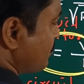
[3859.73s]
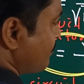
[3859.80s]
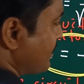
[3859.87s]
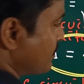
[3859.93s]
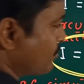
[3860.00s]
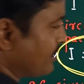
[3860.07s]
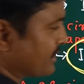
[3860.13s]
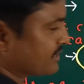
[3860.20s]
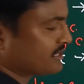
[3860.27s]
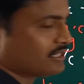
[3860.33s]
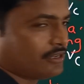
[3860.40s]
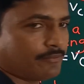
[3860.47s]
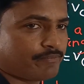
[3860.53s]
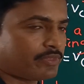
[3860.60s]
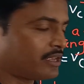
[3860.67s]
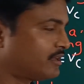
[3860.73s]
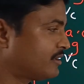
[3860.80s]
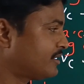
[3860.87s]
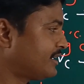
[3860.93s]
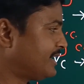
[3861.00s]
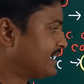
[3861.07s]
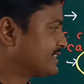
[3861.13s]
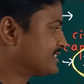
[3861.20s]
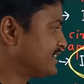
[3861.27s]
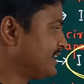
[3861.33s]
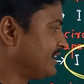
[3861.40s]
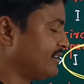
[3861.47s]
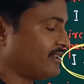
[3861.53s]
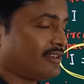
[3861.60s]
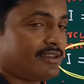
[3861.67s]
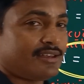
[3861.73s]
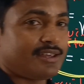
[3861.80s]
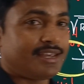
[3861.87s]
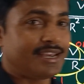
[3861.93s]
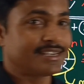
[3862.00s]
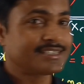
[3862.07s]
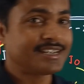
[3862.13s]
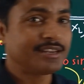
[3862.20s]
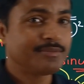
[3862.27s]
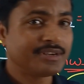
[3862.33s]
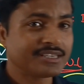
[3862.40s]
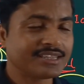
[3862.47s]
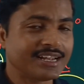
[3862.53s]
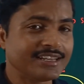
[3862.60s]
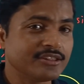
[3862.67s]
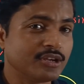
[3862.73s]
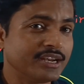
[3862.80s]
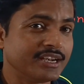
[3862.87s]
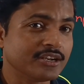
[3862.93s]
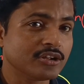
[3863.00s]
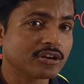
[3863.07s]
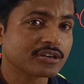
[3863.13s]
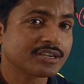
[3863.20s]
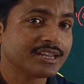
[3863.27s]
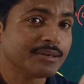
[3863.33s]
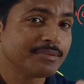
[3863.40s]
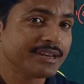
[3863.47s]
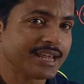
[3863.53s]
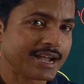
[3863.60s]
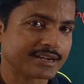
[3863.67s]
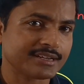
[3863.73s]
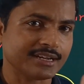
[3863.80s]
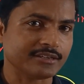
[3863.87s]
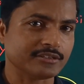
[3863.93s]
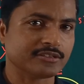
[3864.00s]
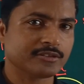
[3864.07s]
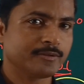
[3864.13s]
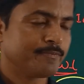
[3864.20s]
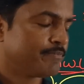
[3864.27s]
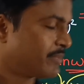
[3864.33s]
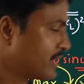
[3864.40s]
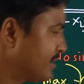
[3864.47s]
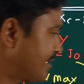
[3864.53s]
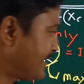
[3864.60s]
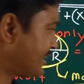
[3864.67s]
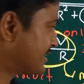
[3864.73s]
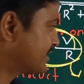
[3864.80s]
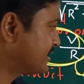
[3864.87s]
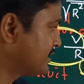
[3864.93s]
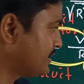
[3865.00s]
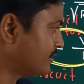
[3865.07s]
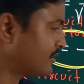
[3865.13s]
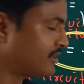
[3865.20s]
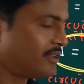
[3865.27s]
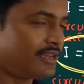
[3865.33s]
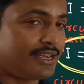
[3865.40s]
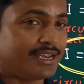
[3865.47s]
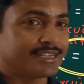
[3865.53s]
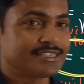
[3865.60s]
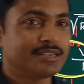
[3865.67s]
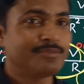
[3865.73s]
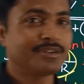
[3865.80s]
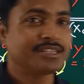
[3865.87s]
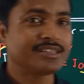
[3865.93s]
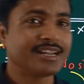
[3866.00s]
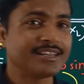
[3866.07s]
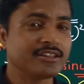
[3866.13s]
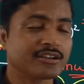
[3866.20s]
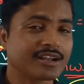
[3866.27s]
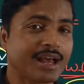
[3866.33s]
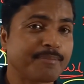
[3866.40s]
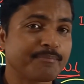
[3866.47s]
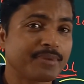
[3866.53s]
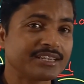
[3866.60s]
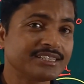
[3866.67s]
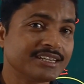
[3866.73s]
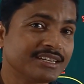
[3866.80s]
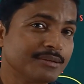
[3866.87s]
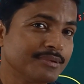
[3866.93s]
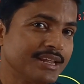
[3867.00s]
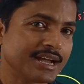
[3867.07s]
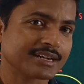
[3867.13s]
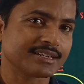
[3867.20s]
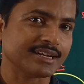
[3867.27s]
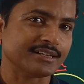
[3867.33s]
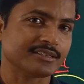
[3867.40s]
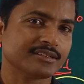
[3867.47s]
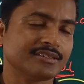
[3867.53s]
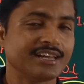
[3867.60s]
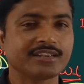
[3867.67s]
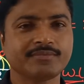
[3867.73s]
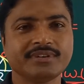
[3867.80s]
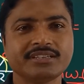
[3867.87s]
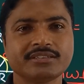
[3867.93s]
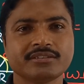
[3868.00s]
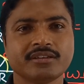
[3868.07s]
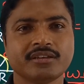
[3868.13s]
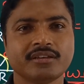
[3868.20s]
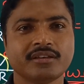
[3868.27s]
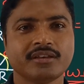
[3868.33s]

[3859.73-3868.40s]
is equal to XC, XL means that is the inductive reactance. XC means that is the capacitive reactance. That means